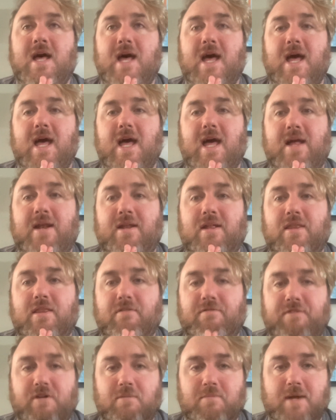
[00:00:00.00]
and the
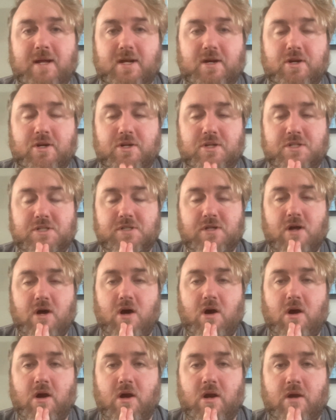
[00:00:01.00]
filmmakers
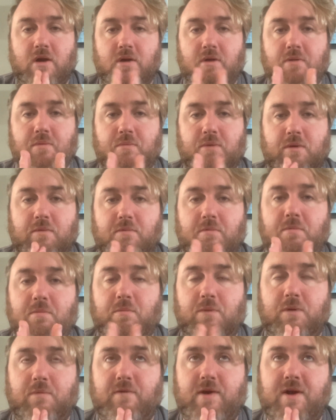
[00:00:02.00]
were
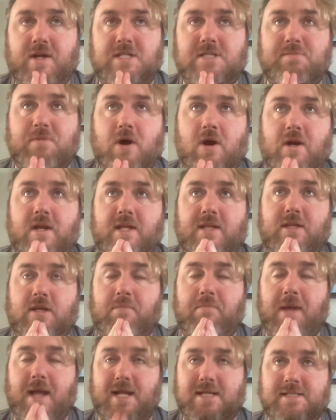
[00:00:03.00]
very smart in their
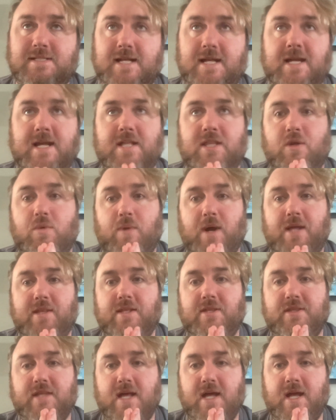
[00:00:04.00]
pacing and the way
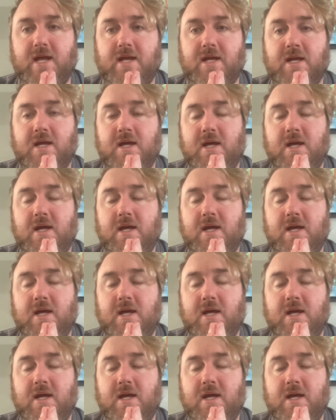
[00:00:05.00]
that they